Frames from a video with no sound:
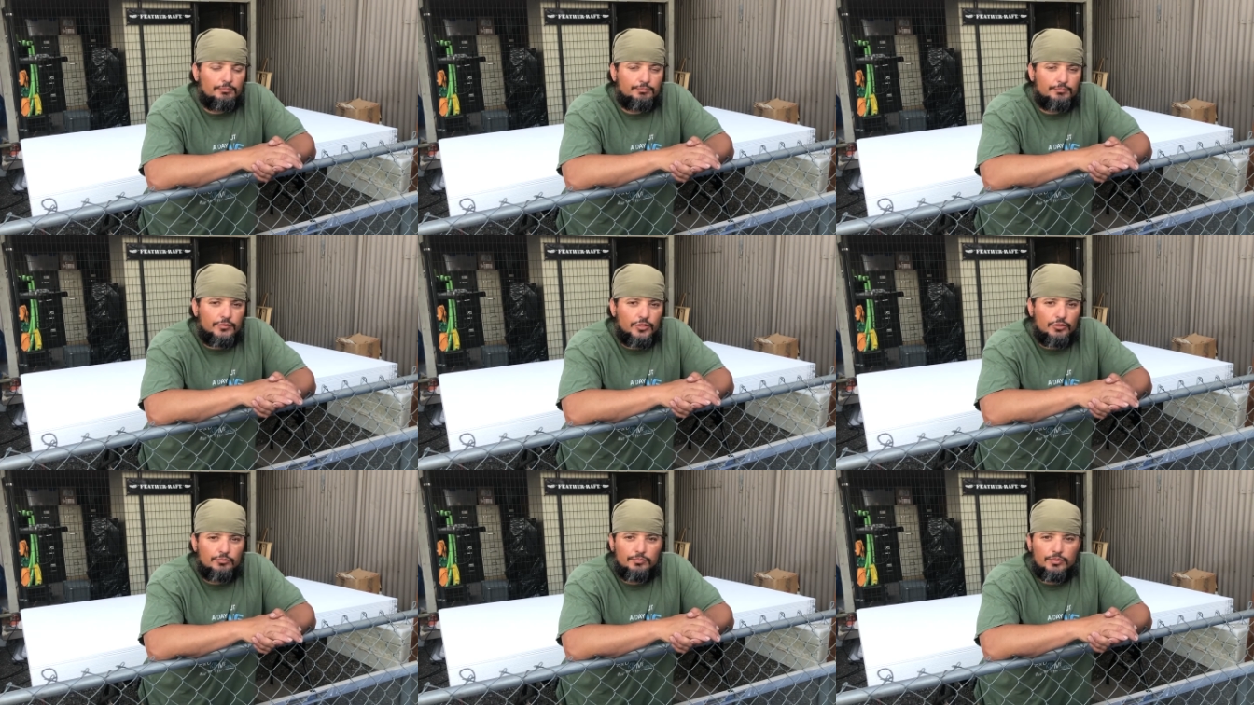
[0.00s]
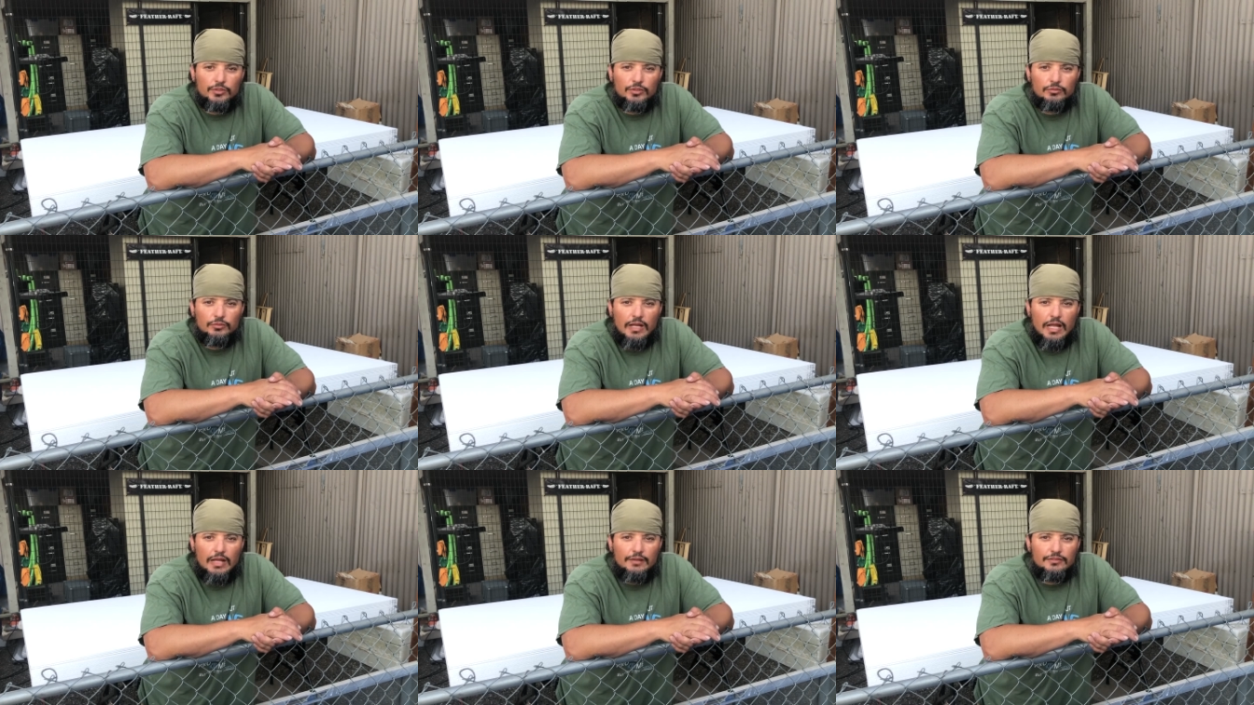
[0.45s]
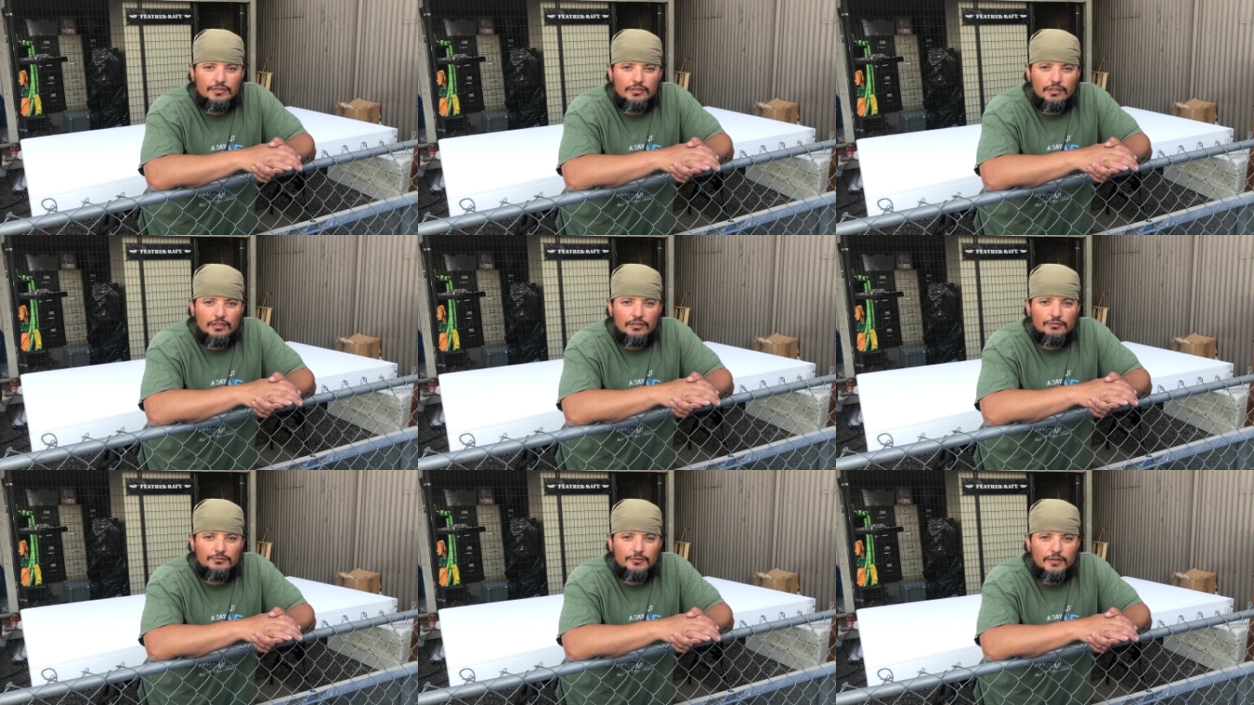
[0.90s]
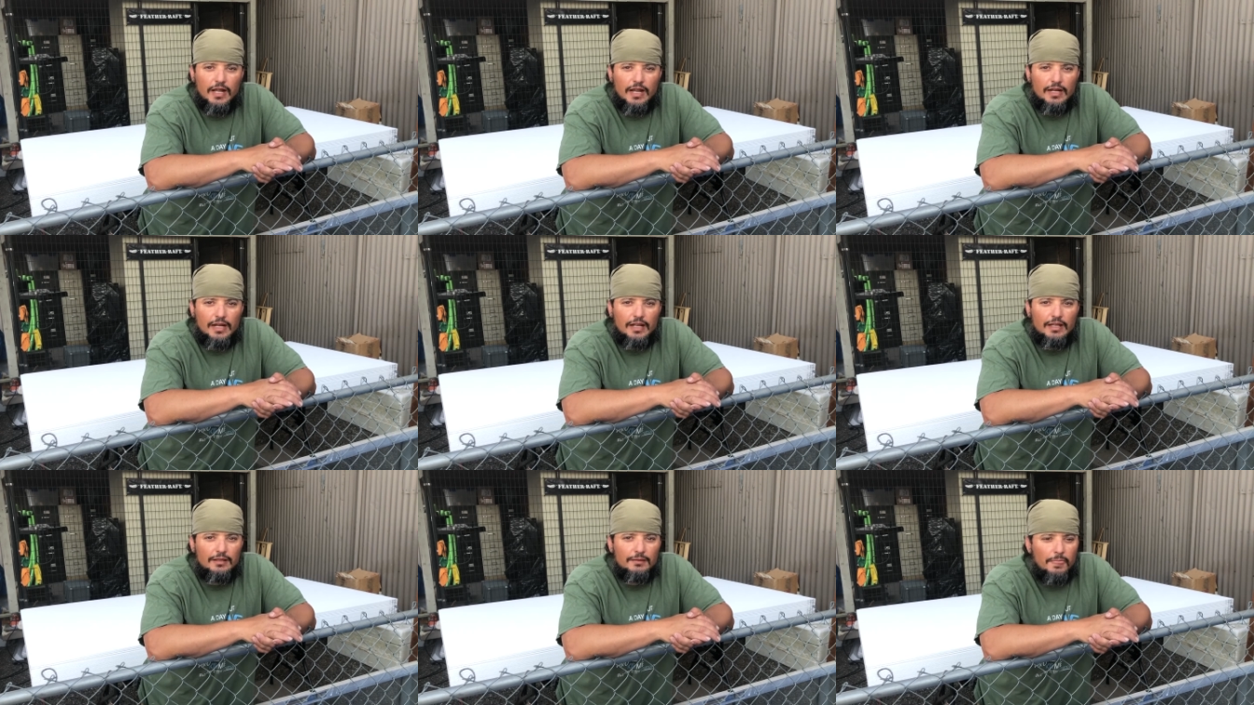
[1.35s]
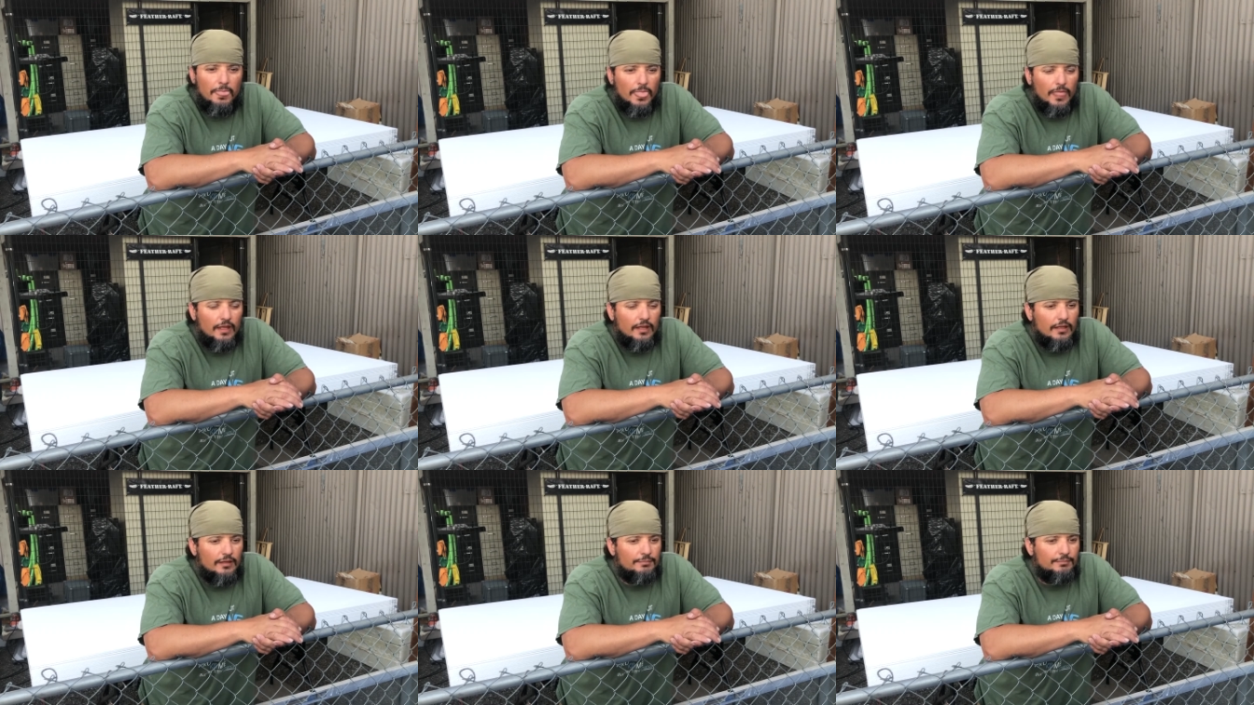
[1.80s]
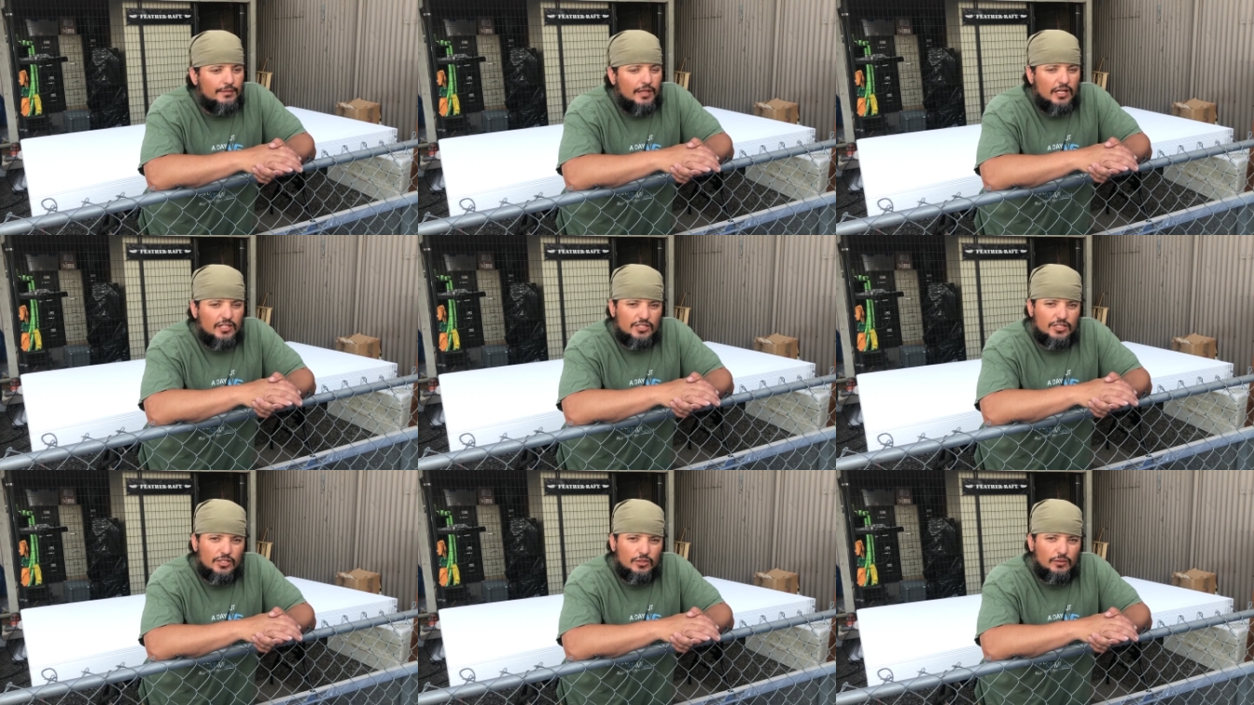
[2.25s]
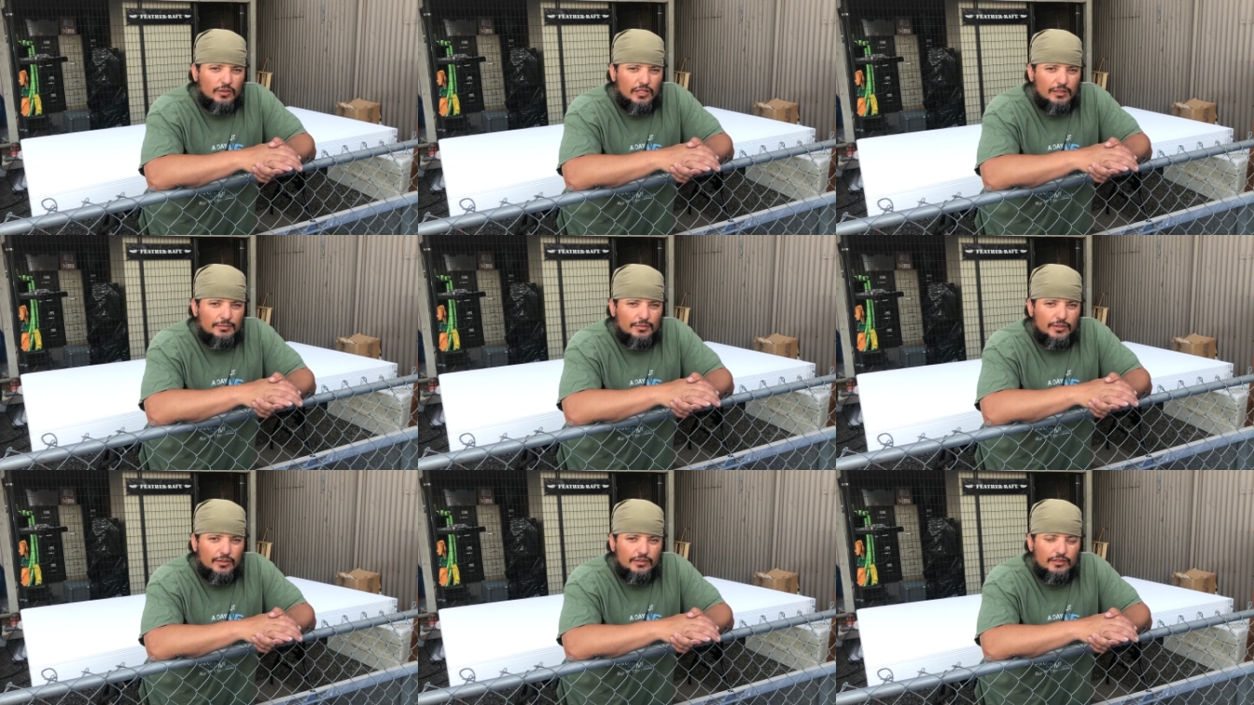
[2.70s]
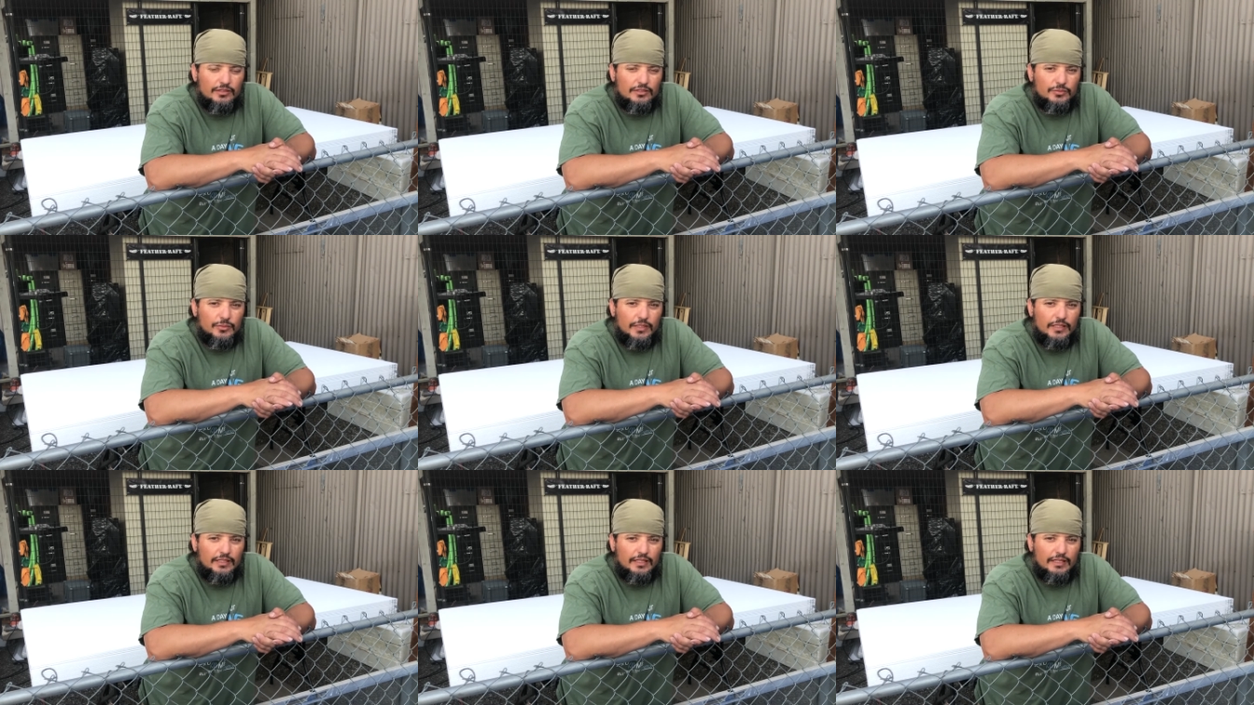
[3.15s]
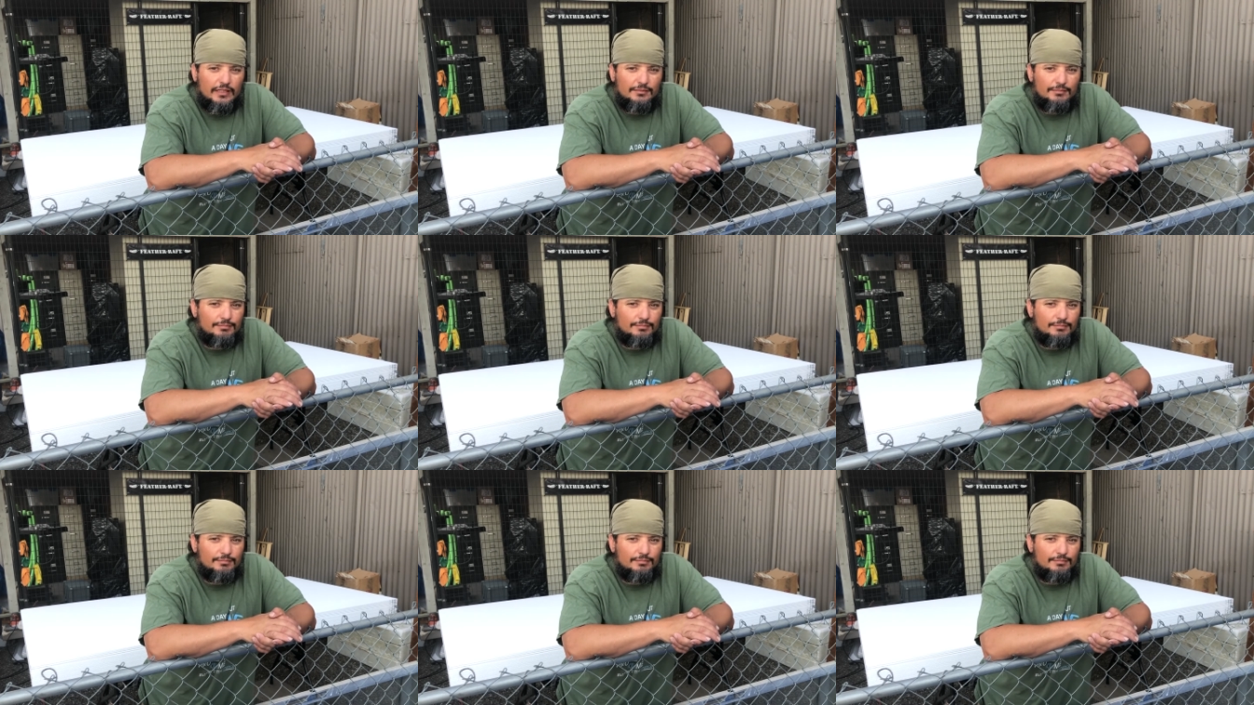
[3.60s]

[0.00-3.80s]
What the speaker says: 2 blue rafts on Friday. Not sure what I'm doing this weekend.